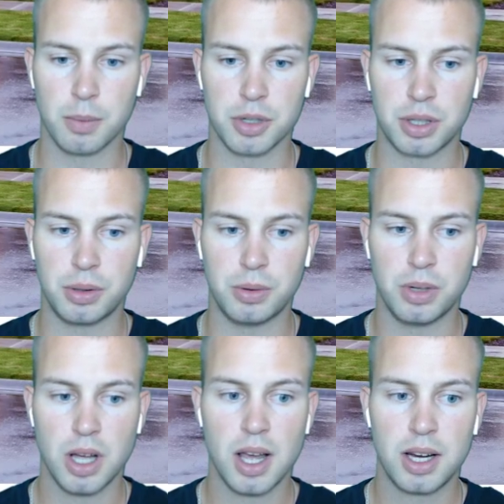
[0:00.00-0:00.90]
2.
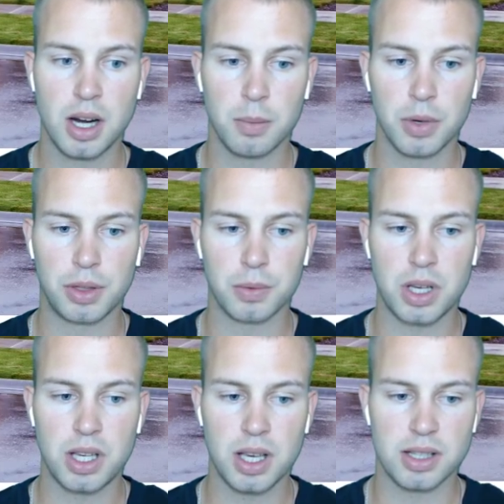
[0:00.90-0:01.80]
Number
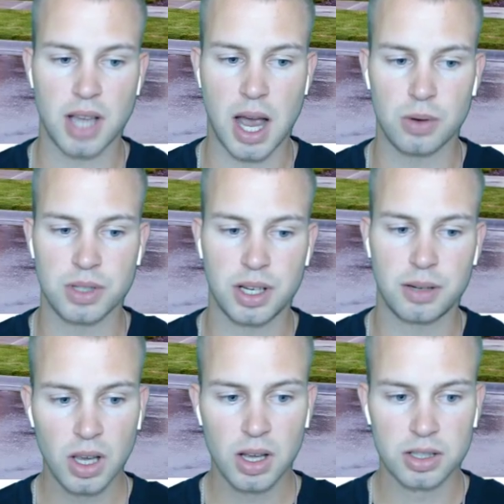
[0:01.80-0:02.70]
3 is
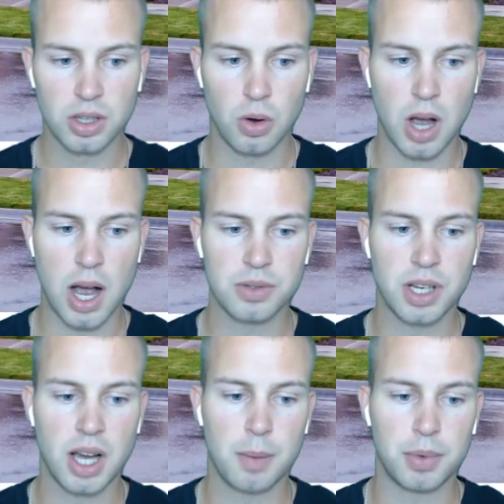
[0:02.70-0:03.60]
housing. So
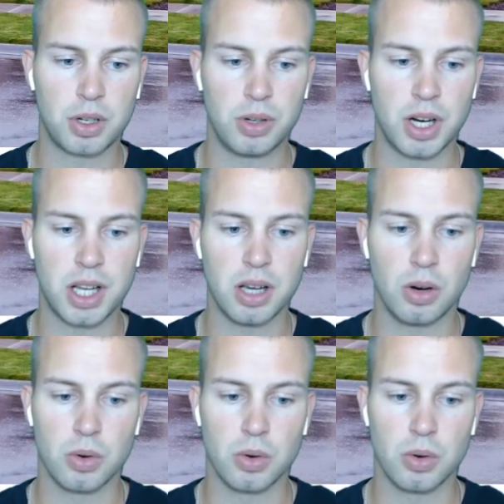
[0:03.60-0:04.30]
housing opportunity or